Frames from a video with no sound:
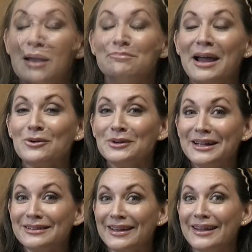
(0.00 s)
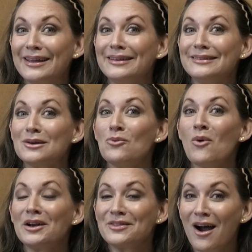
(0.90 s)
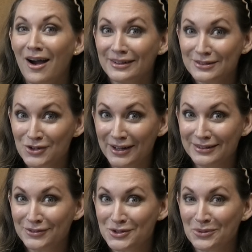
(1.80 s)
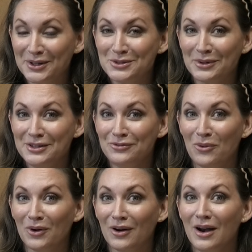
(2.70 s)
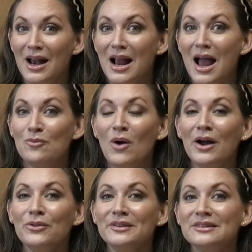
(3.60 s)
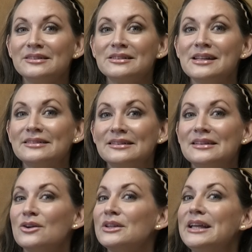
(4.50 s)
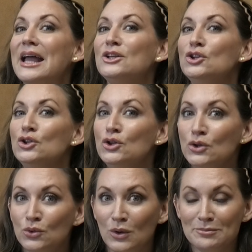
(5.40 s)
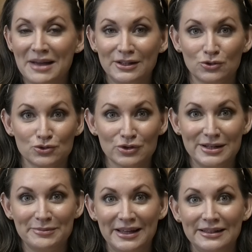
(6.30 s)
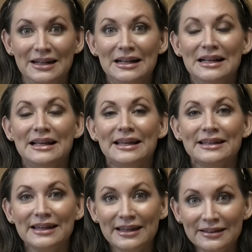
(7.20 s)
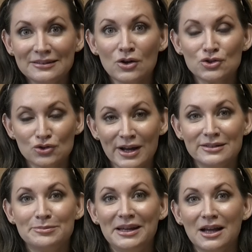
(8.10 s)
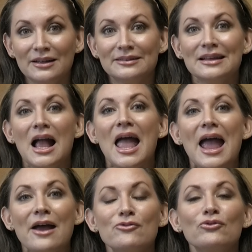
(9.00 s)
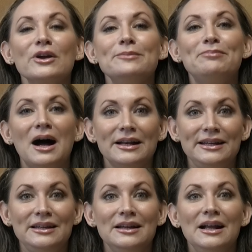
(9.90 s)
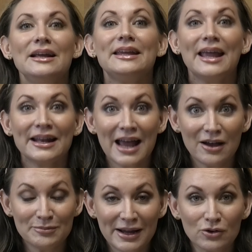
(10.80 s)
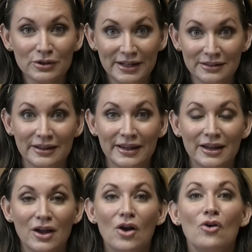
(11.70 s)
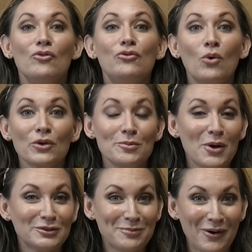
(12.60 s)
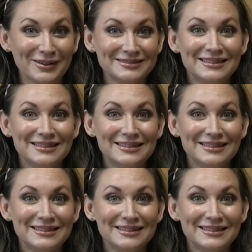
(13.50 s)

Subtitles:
Microneedling is one of the hottest trends for 2024, and while this isn't necessarily a new medical treatment, it is on trend because everybody can have microneedling for the most part.